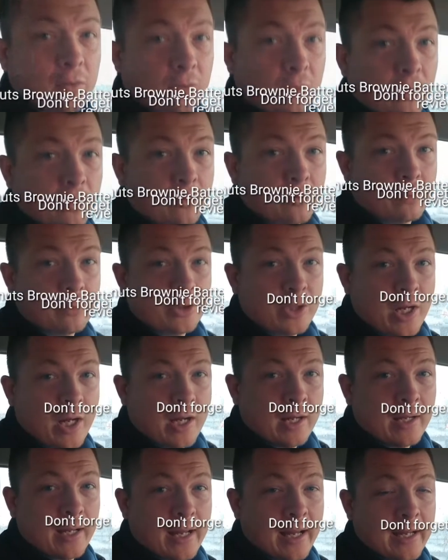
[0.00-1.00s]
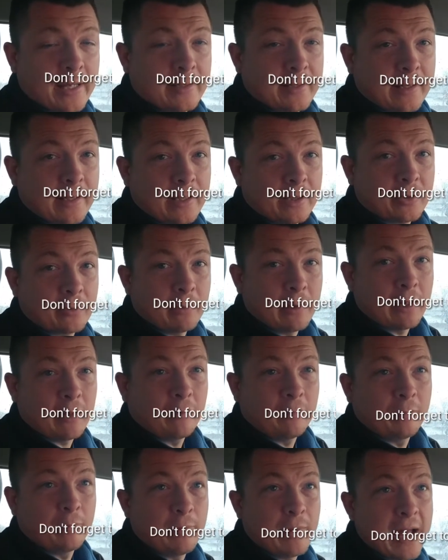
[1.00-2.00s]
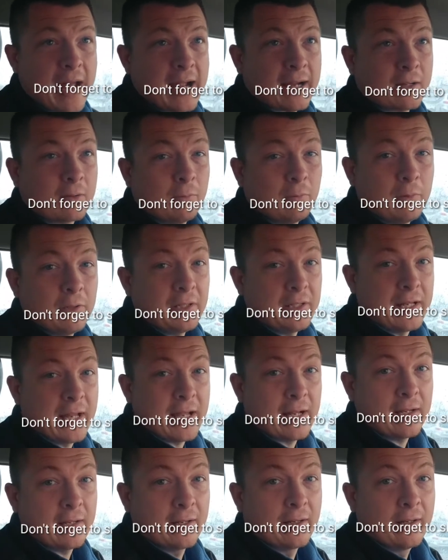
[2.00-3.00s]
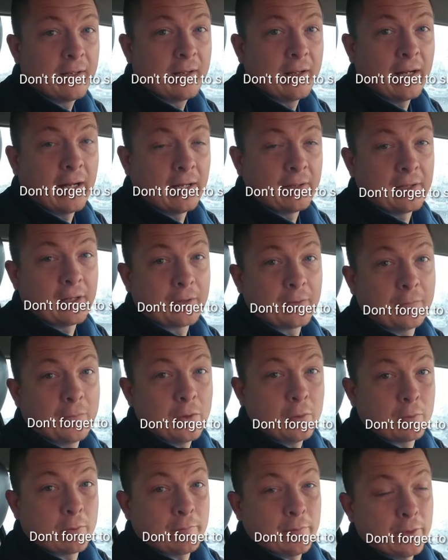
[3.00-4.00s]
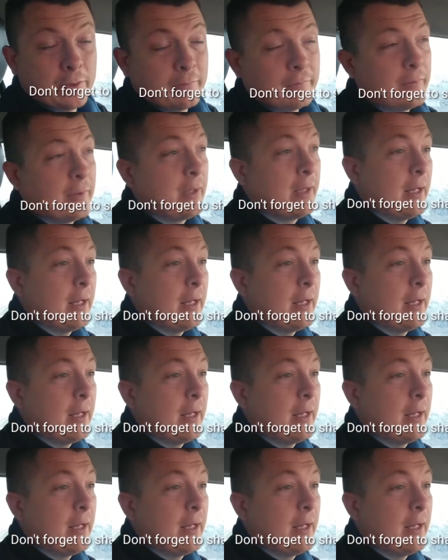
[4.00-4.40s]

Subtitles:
Local John 1812 back with yet another food review.